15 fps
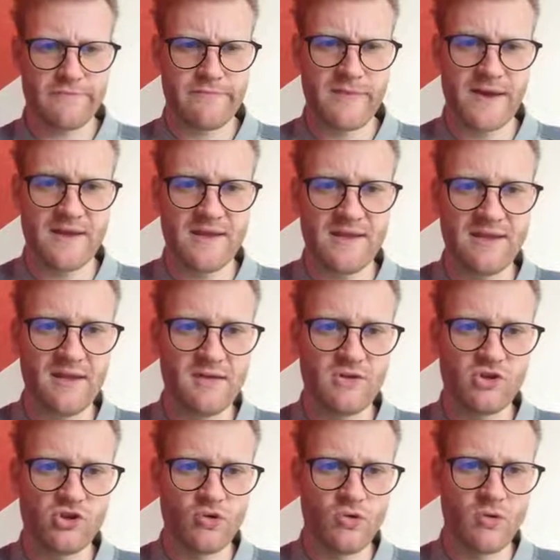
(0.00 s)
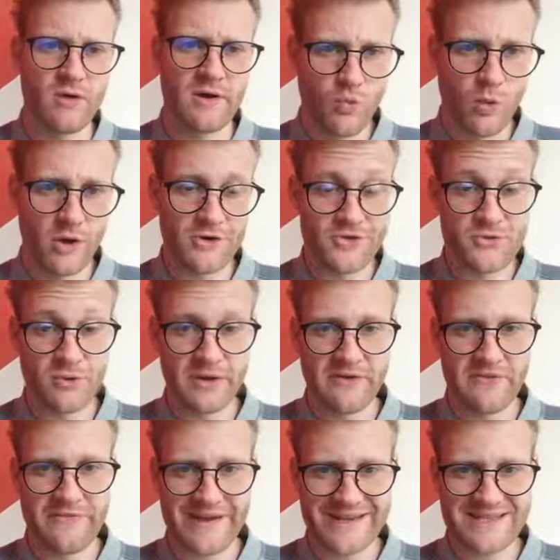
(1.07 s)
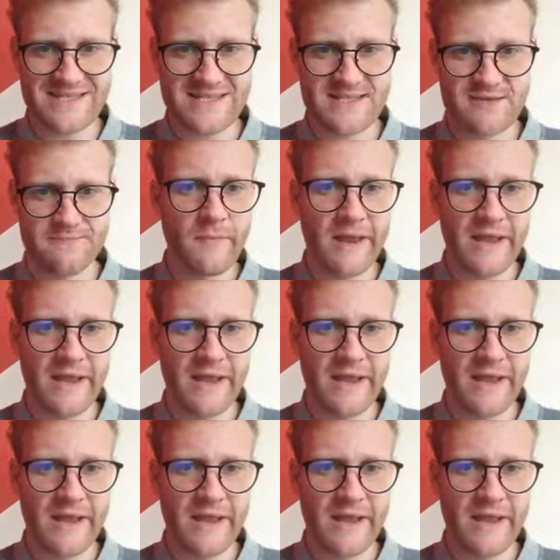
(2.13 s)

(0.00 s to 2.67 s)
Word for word: money you want to invest